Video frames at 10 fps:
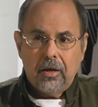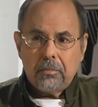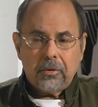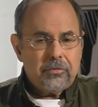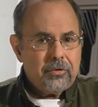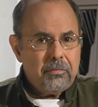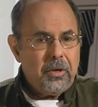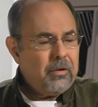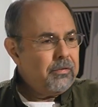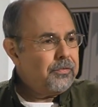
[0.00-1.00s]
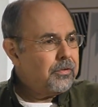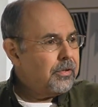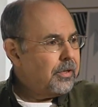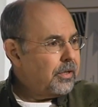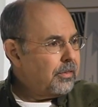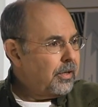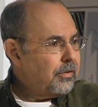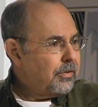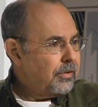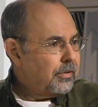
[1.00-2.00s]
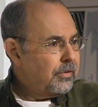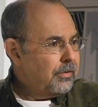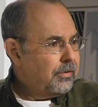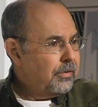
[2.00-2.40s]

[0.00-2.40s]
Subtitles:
but somehow if you can get that done